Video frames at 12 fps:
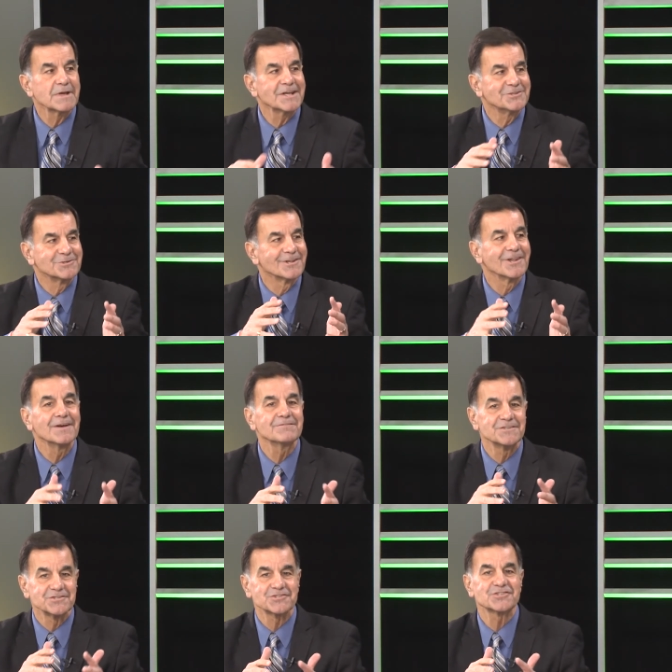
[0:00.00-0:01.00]
Man, you'd love
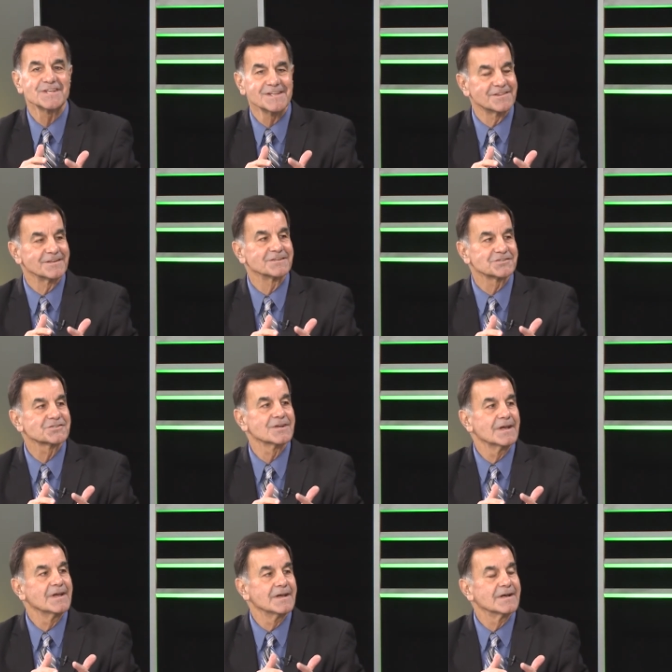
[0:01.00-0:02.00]
to see this
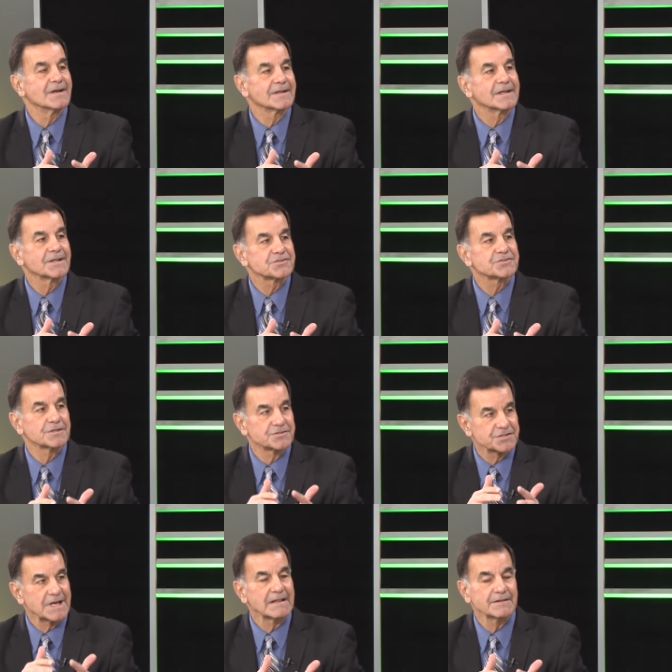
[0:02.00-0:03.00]
against a
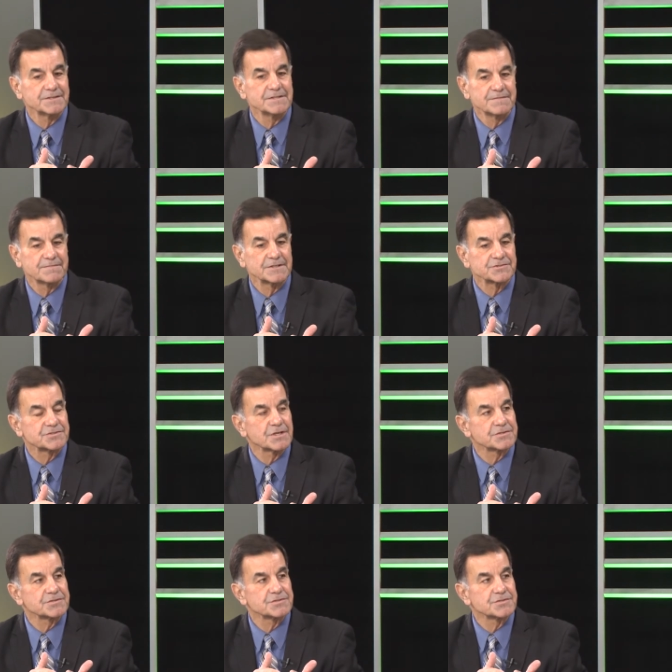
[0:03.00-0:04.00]
solid defense
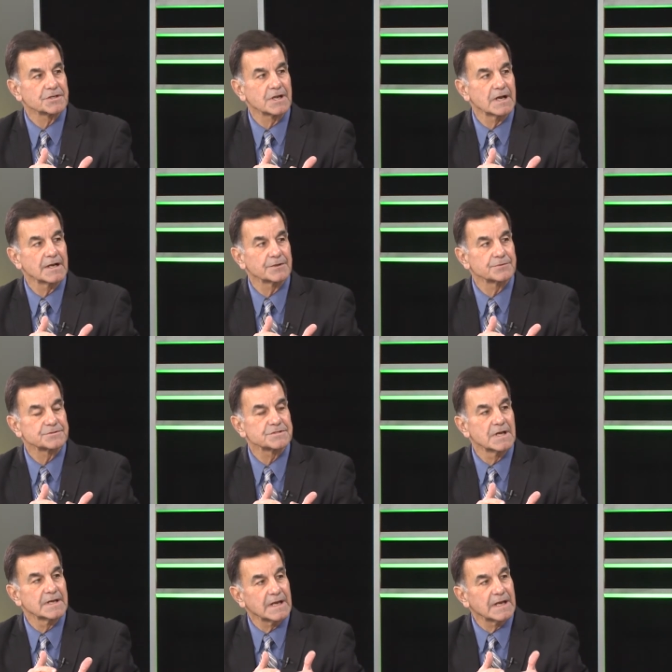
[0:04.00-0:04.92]
such as Chicago's.